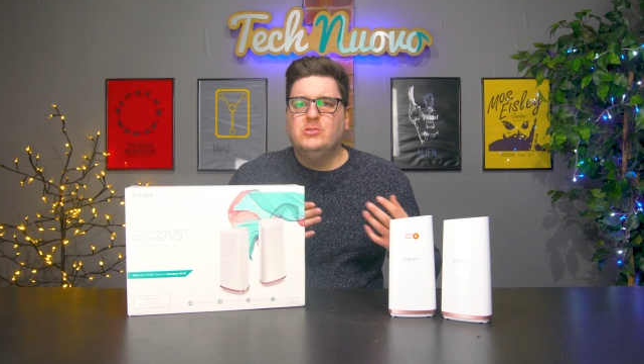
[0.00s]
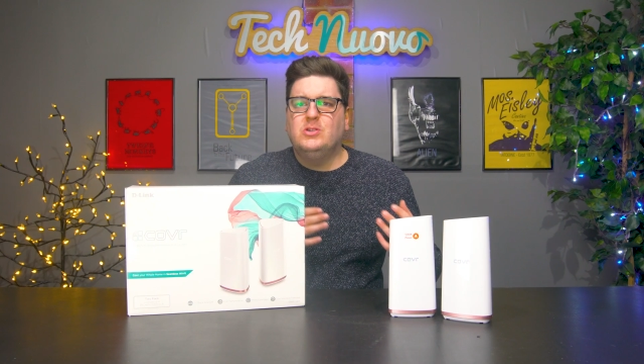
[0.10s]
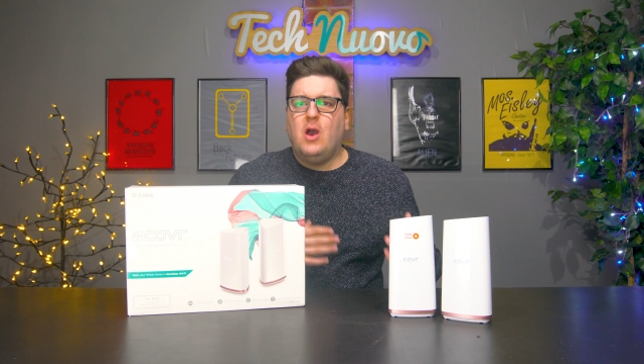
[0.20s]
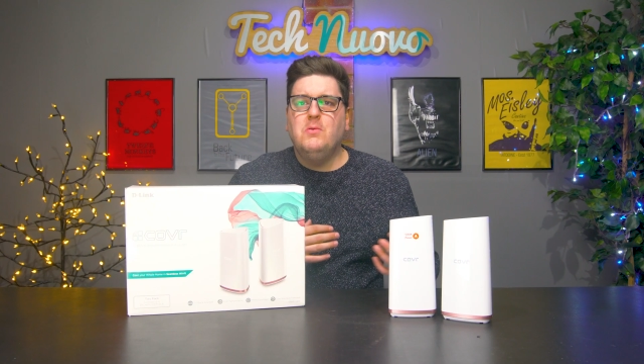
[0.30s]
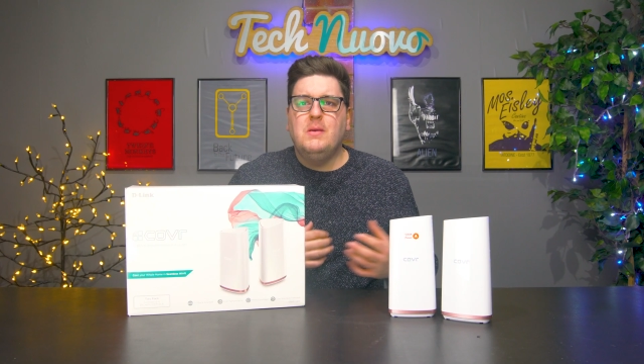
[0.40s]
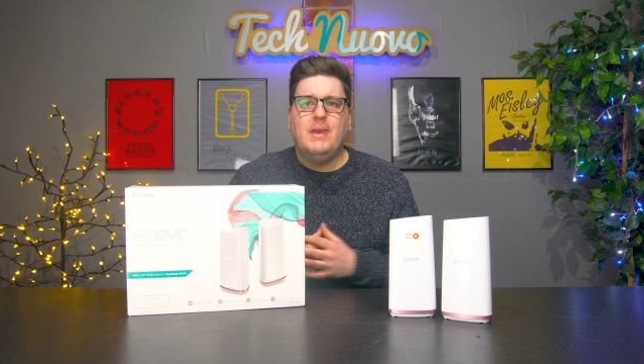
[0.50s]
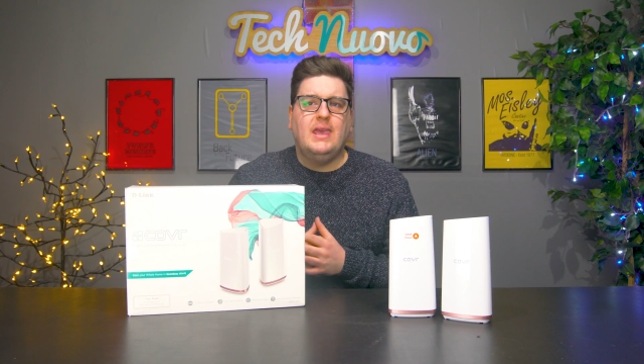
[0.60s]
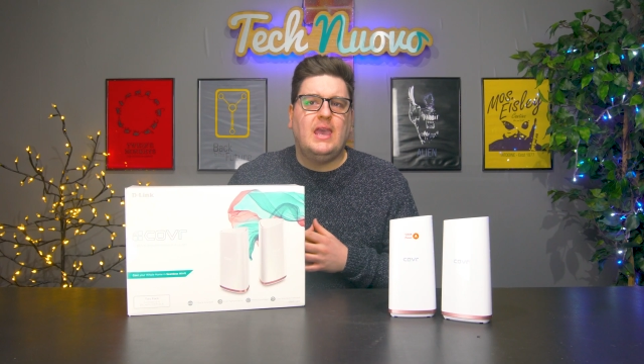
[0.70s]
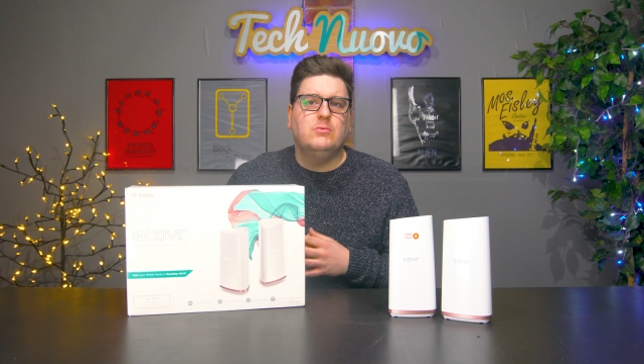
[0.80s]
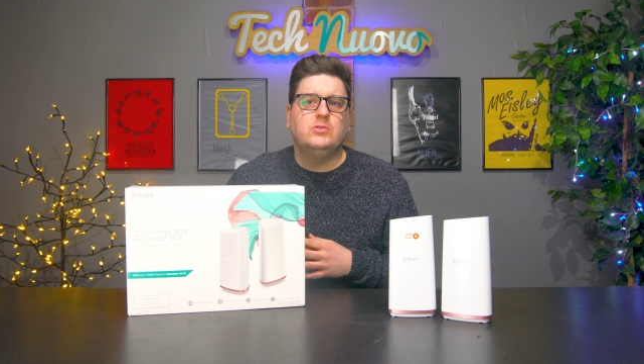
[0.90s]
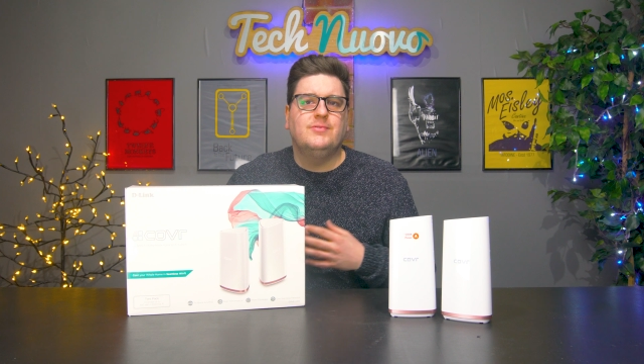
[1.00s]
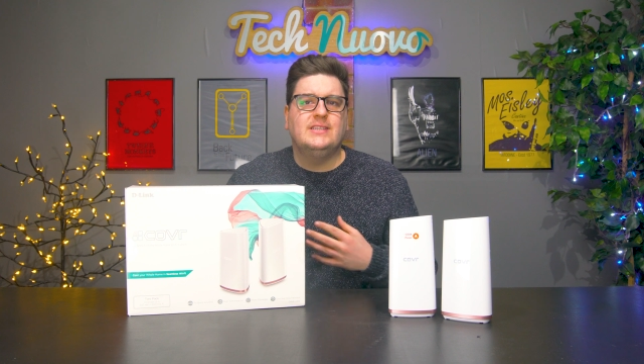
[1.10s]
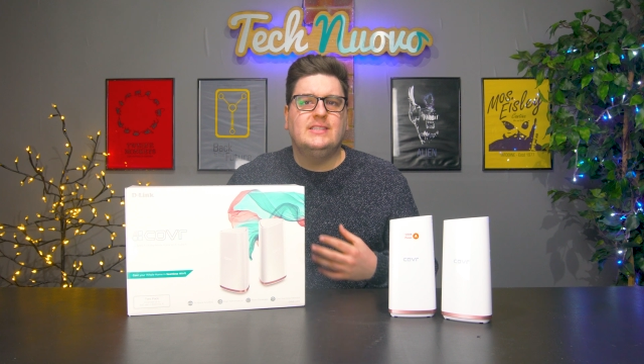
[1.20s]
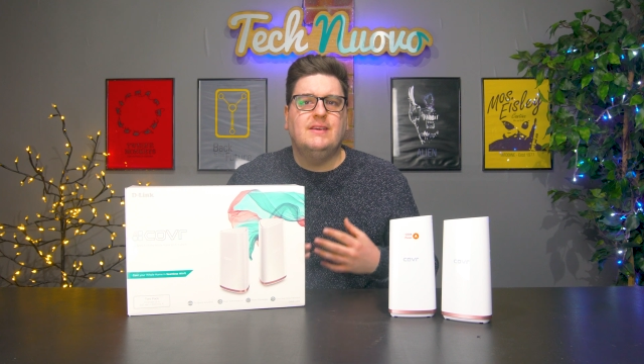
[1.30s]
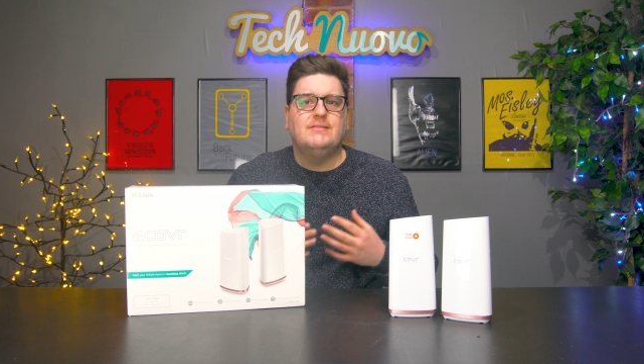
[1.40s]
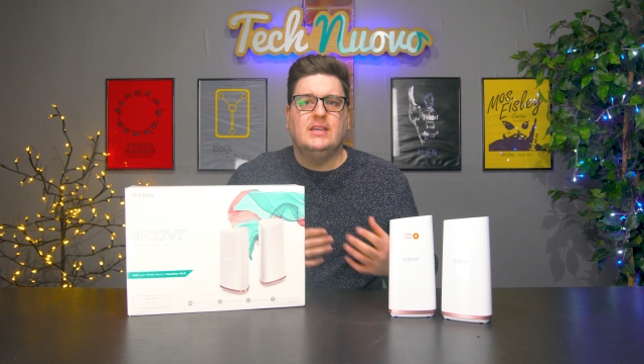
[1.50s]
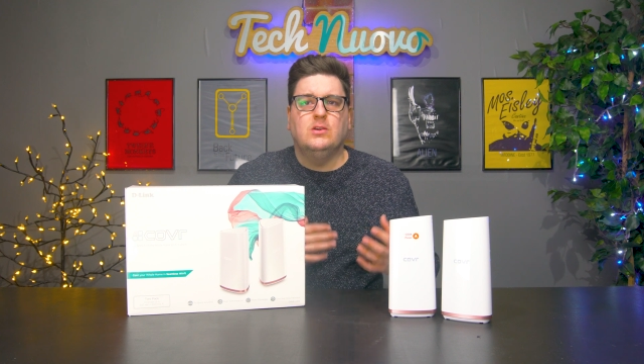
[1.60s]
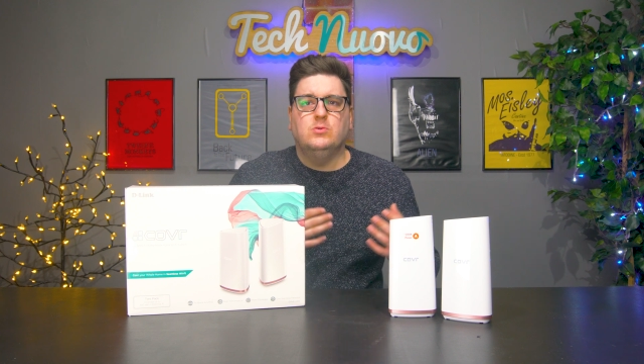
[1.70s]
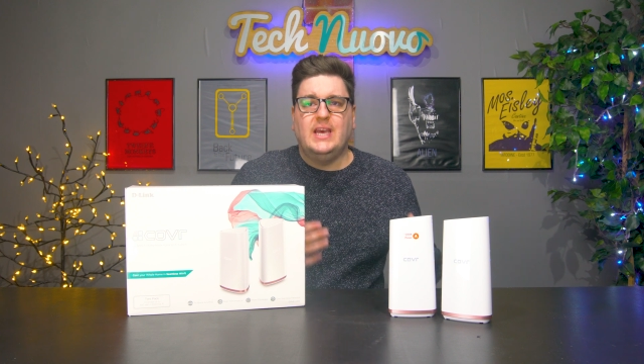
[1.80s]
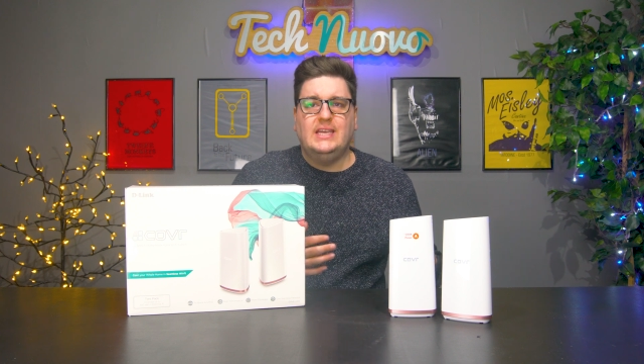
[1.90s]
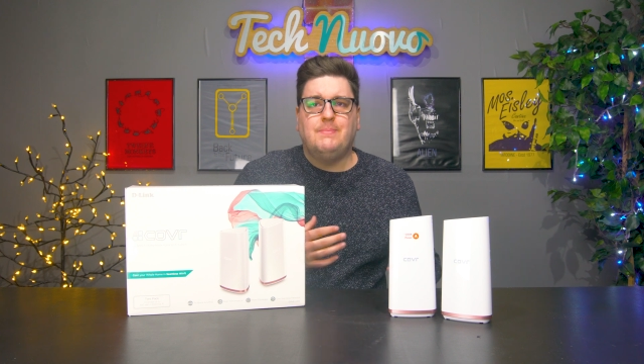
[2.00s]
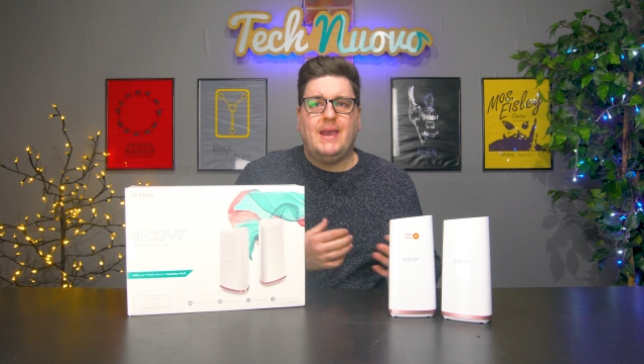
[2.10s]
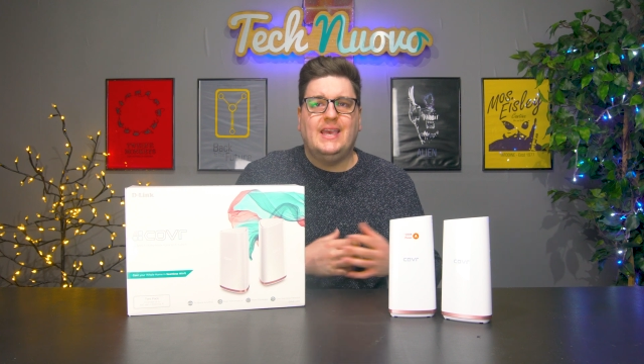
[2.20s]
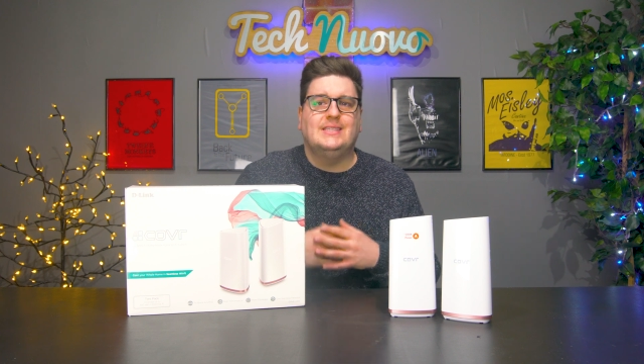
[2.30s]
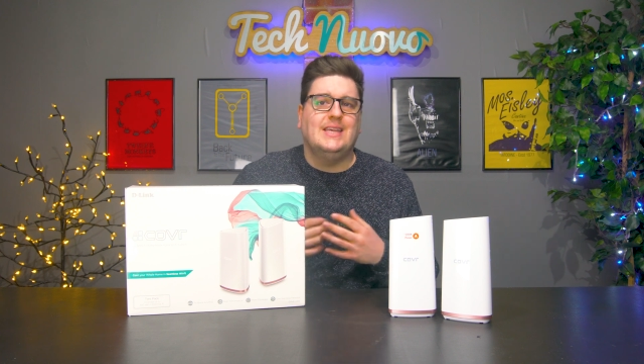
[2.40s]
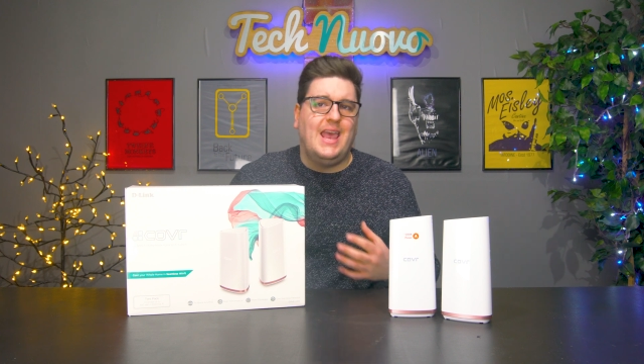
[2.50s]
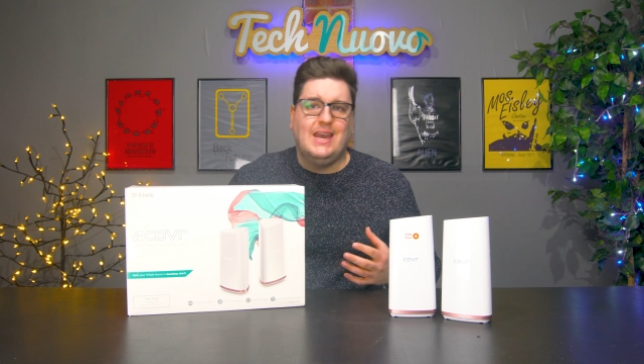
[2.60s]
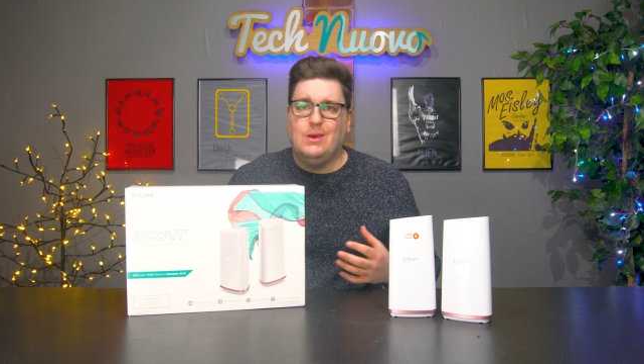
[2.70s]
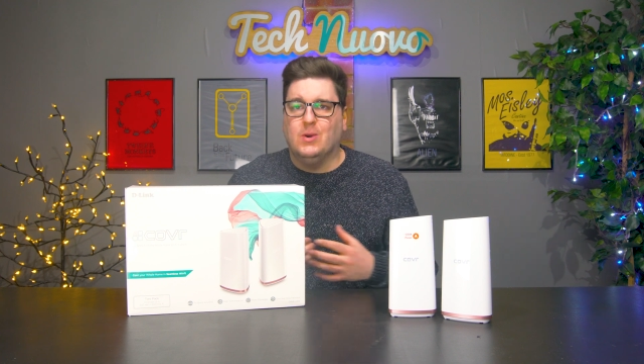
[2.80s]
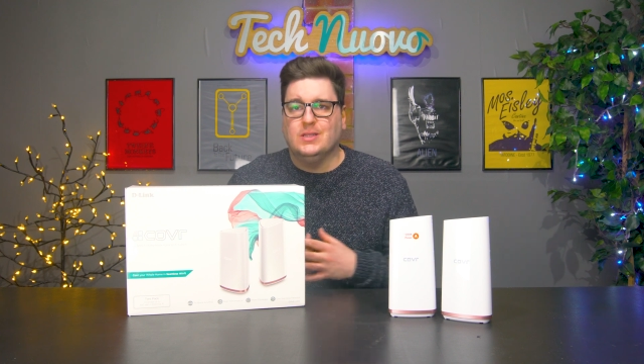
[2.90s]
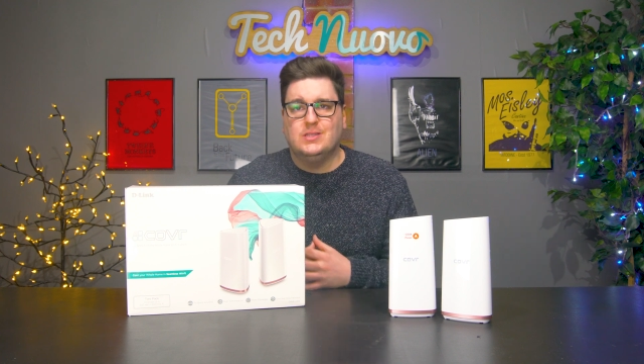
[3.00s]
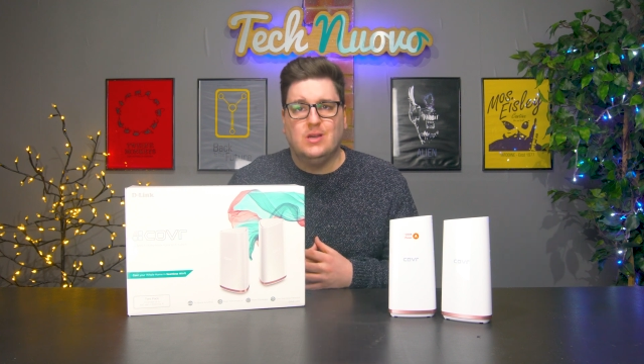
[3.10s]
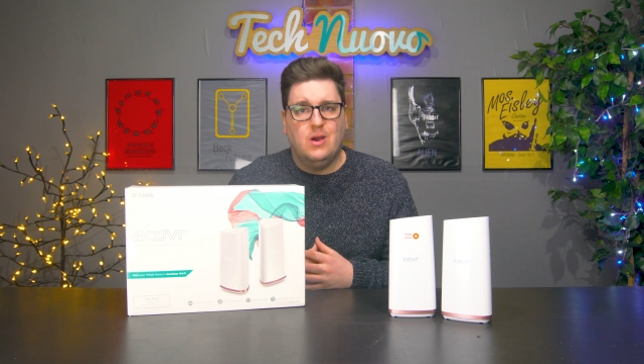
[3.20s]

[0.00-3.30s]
opposed to only only being able to receive single data packets at any one